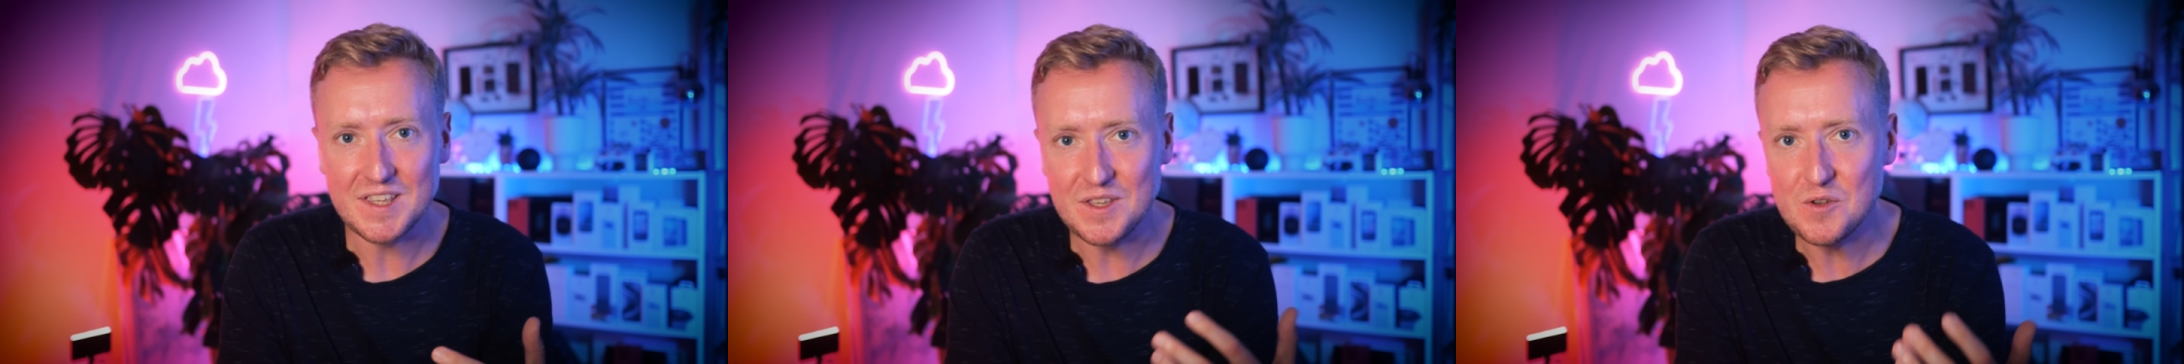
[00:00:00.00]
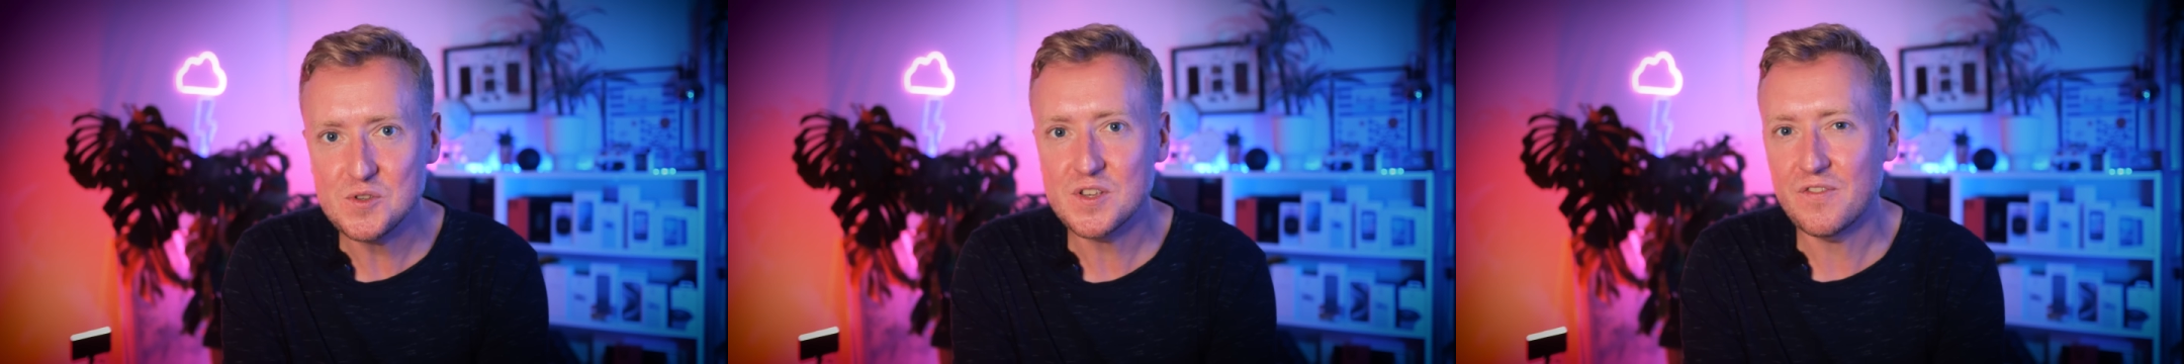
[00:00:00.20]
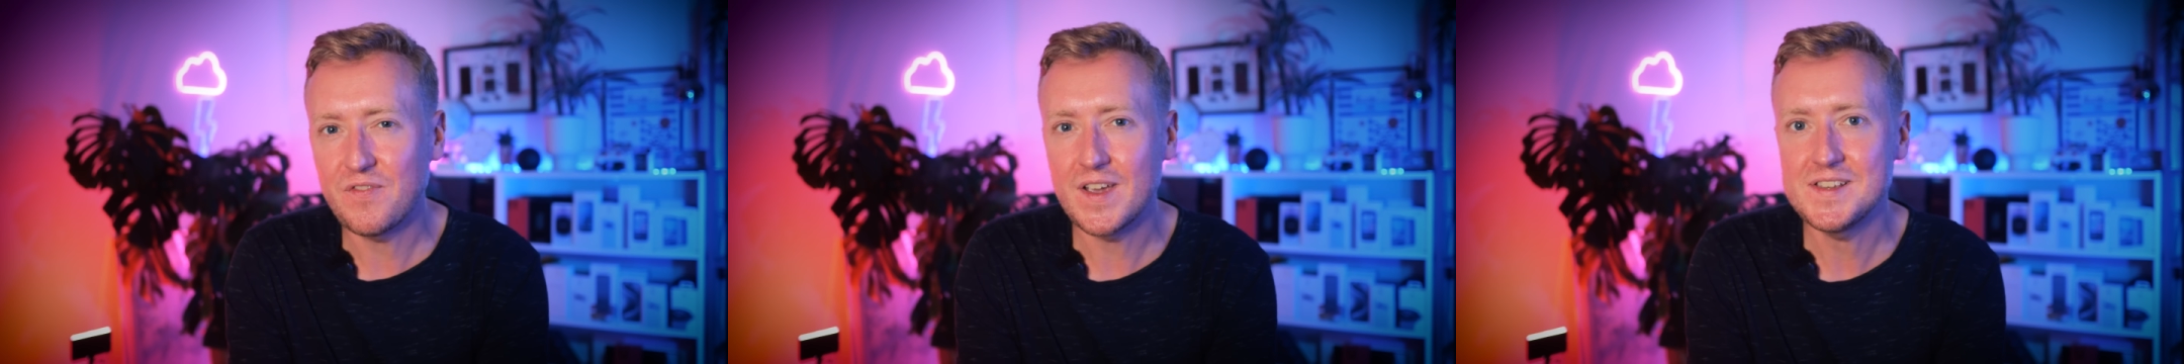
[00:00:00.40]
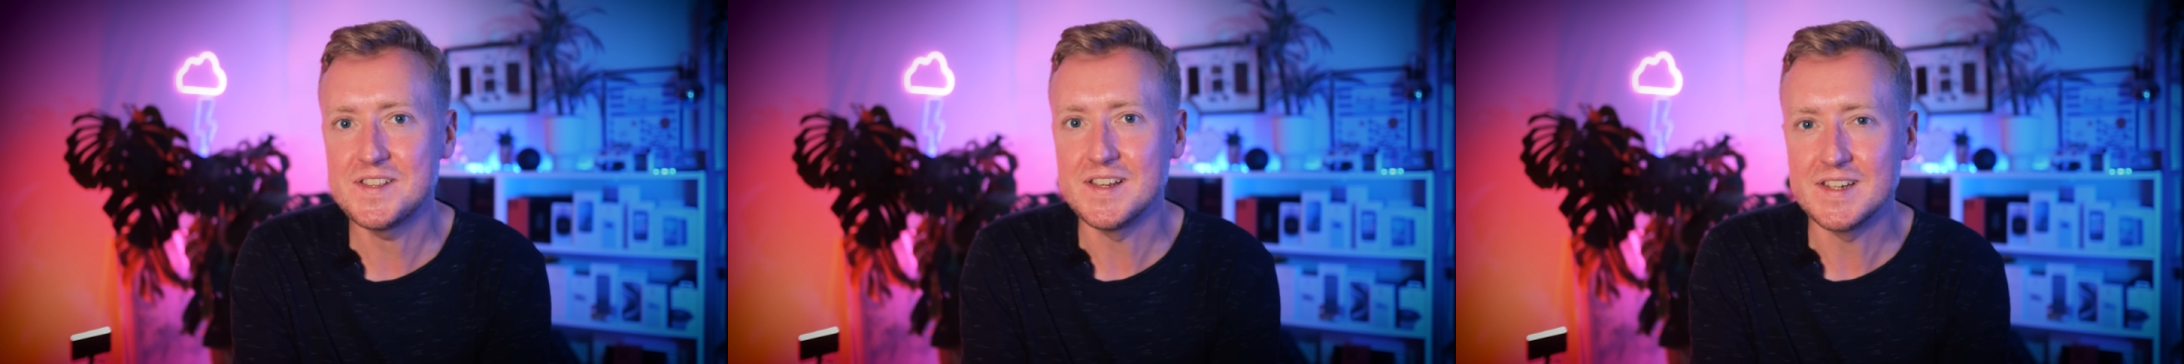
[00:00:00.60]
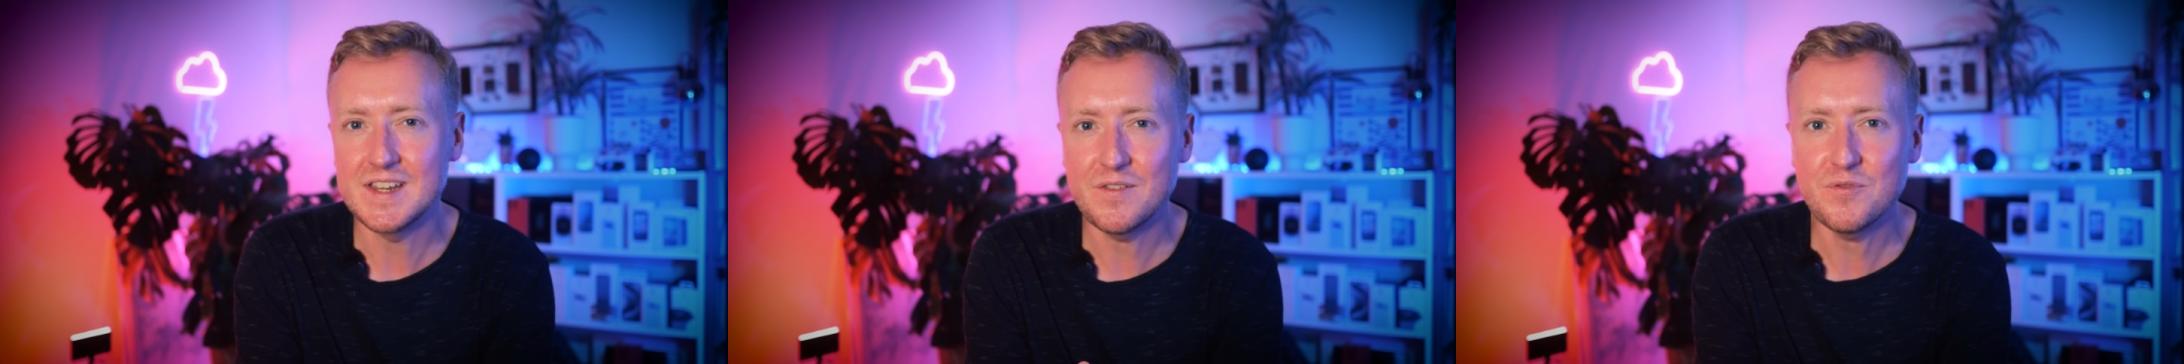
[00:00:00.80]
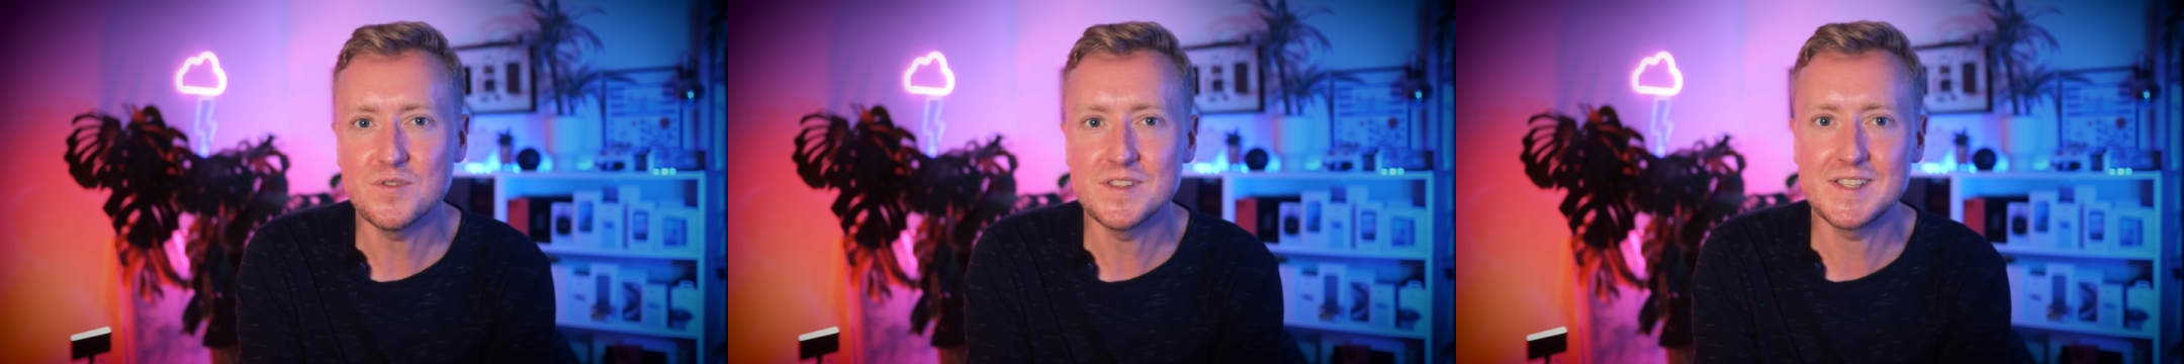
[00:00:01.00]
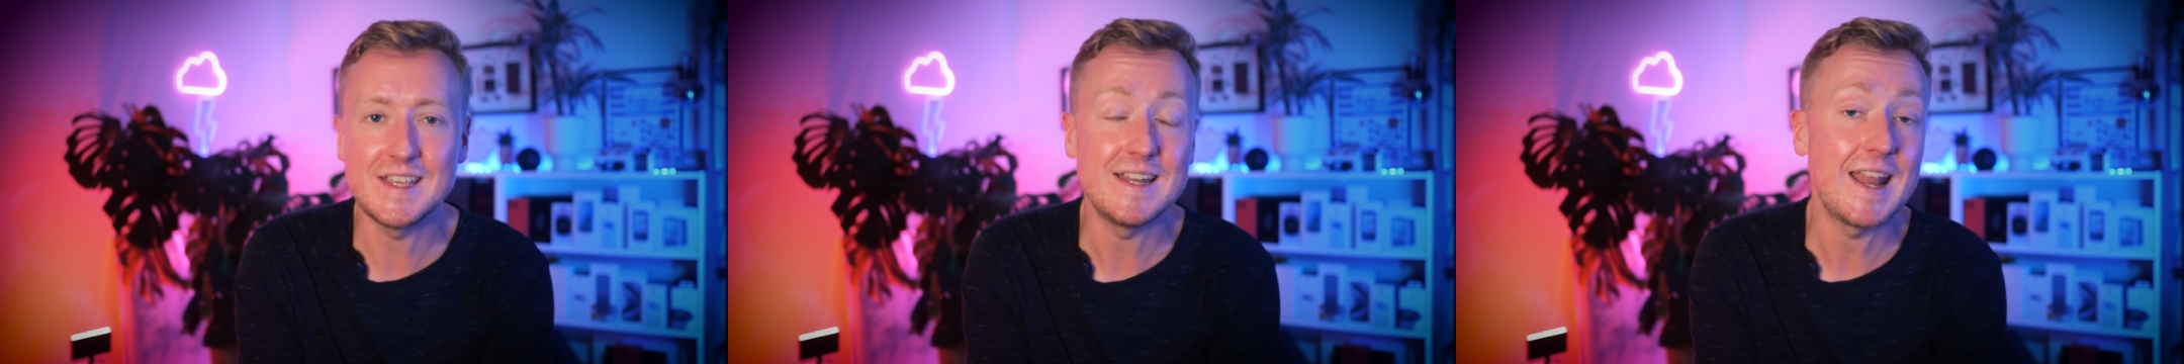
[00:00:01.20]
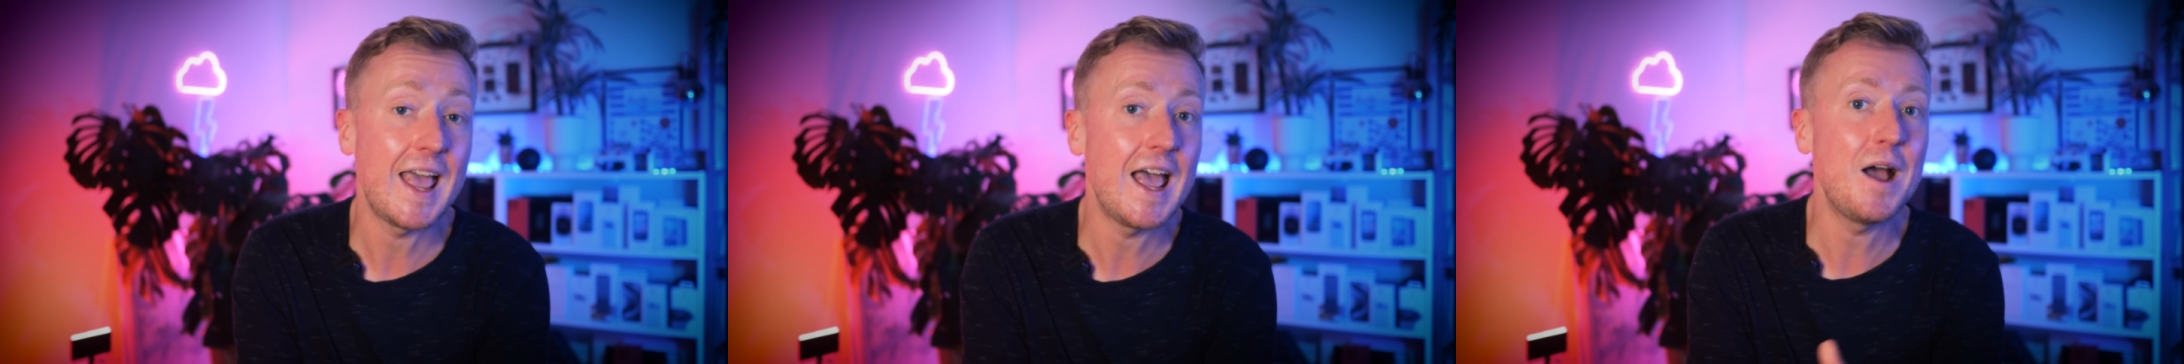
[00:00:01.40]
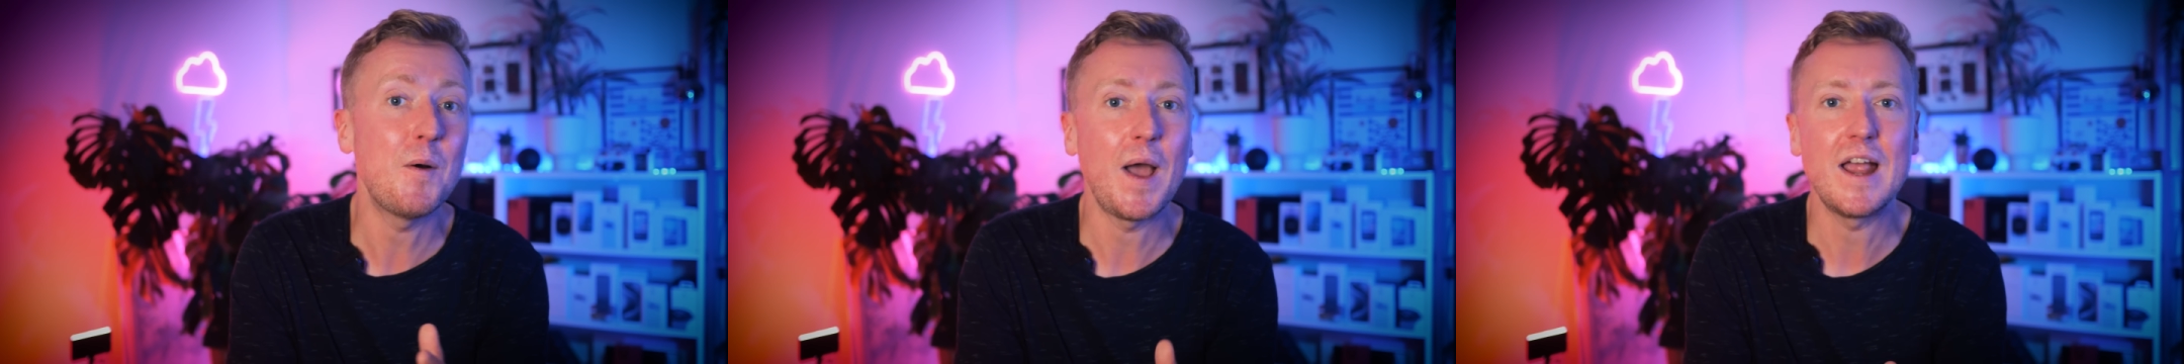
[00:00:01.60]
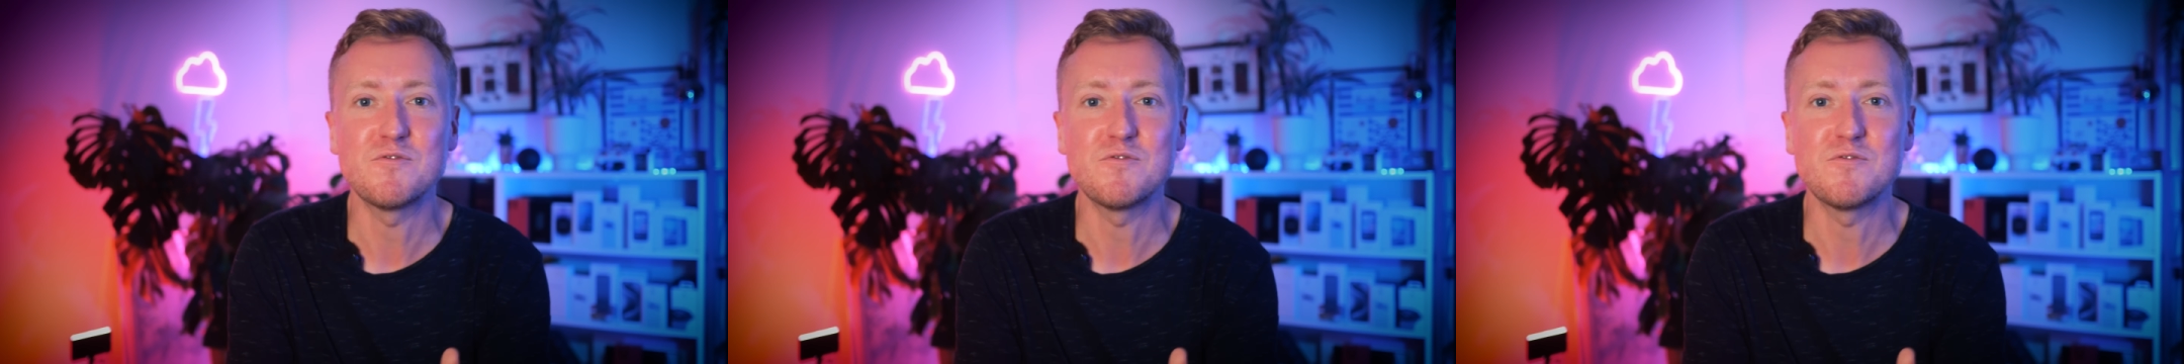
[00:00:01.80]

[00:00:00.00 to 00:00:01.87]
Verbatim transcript: user-facing difference in how